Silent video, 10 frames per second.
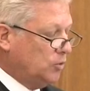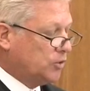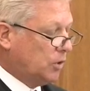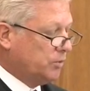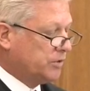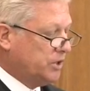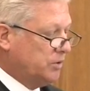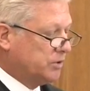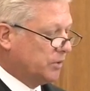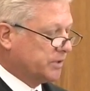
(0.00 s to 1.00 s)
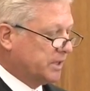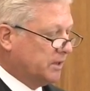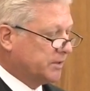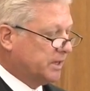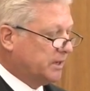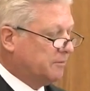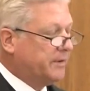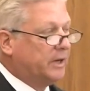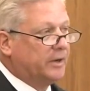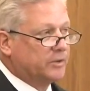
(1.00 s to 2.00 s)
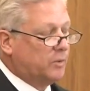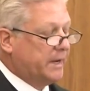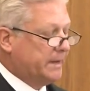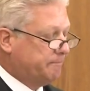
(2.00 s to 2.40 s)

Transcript: chose to use those skills in a nefarious way.